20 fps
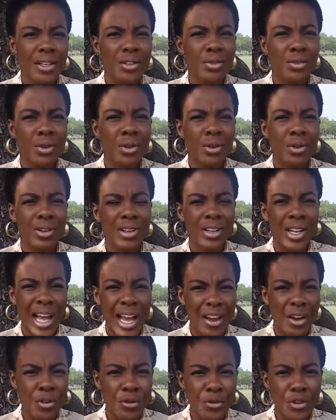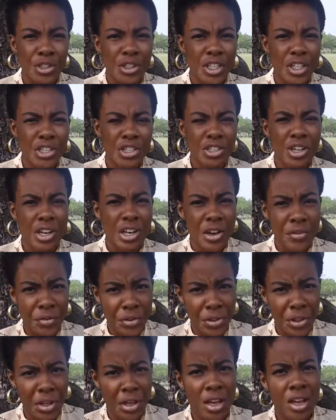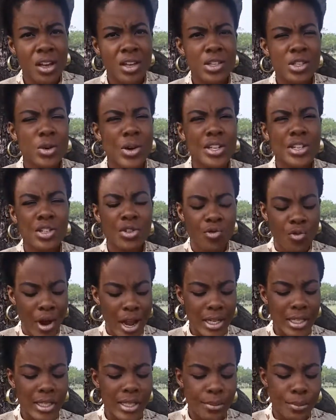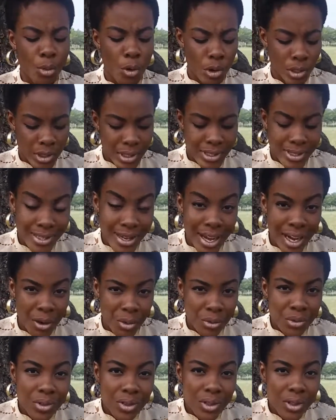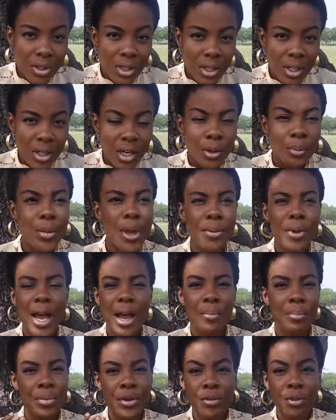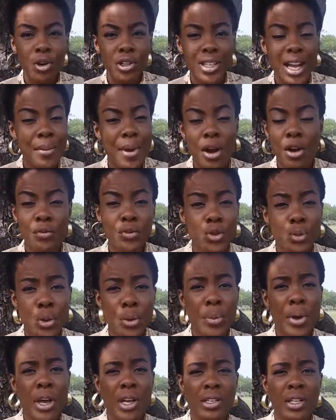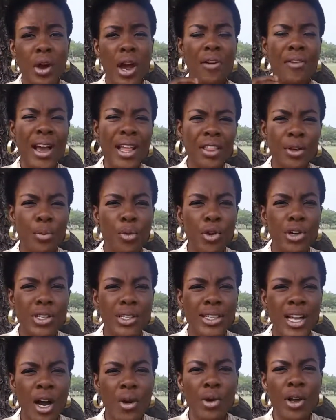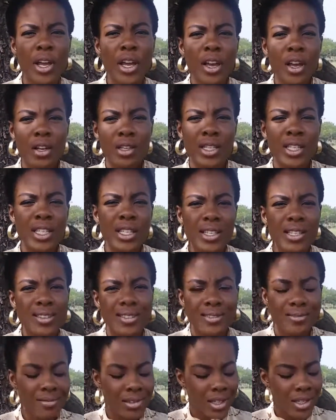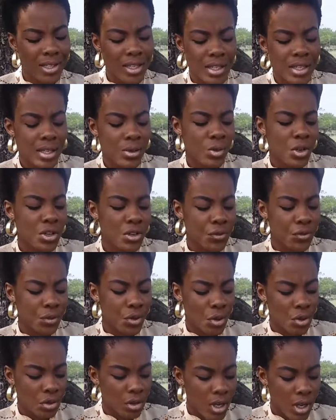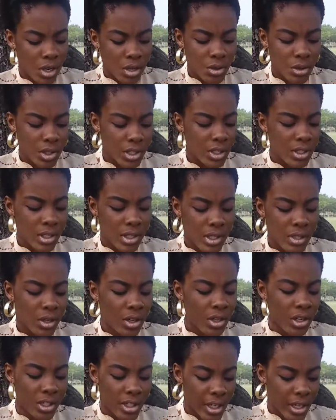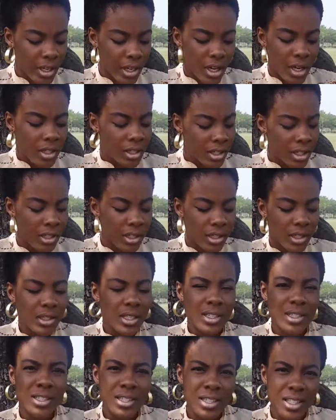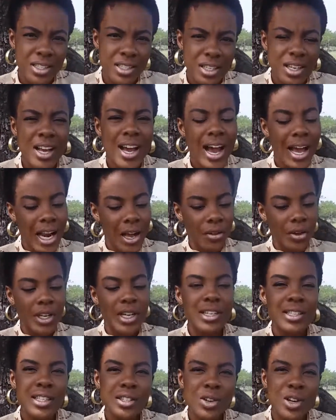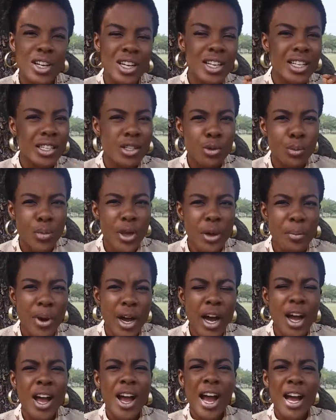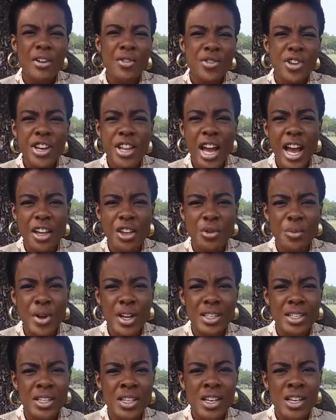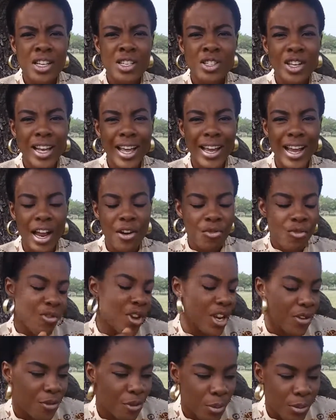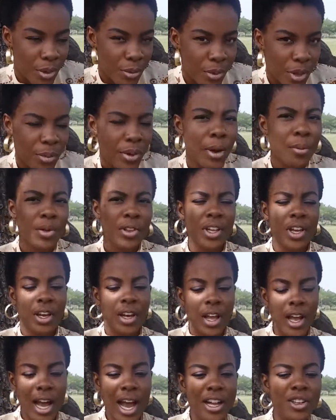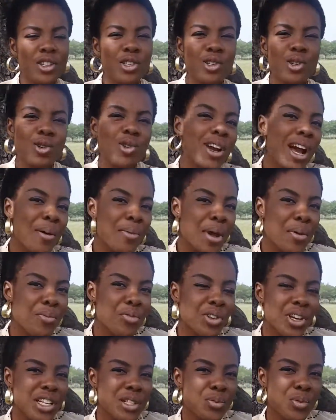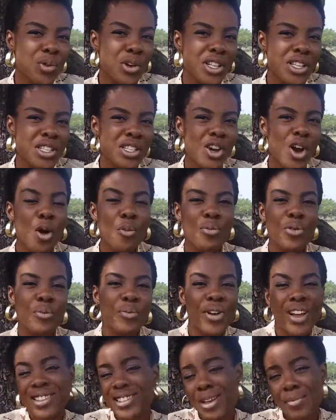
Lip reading: I do not like confrontation and everything, so I just write the points down. Maybe before time I love to prepare, so I write the points down. Okay, this is what you've done, you did this the other day, you did this, and I list it on a little paper. And during the argument, it's not like I read from the paper, but then I just look at my bullet points, come prepared.